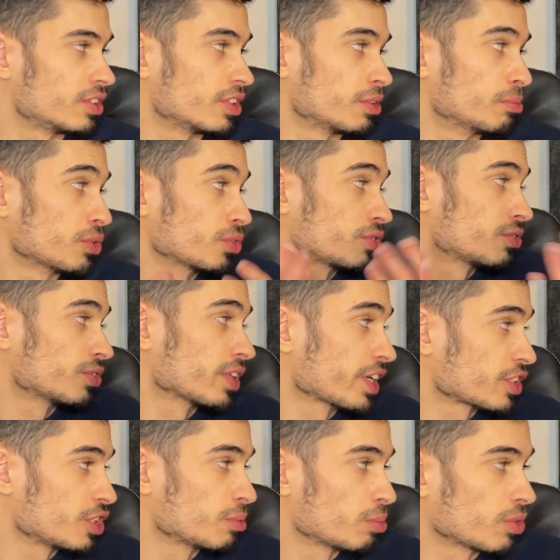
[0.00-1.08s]
the most
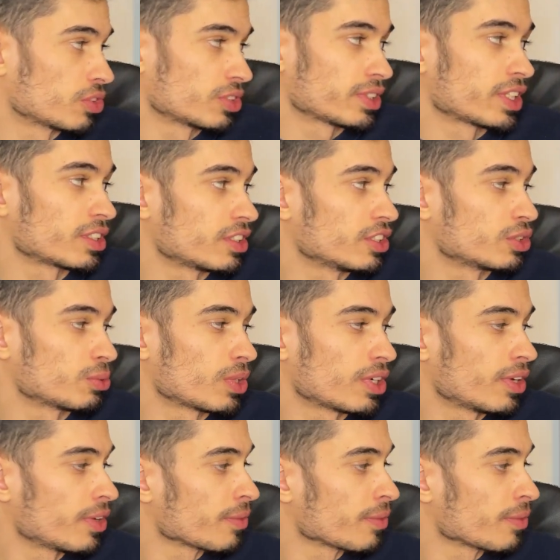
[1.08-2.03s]
flagship ones like this one.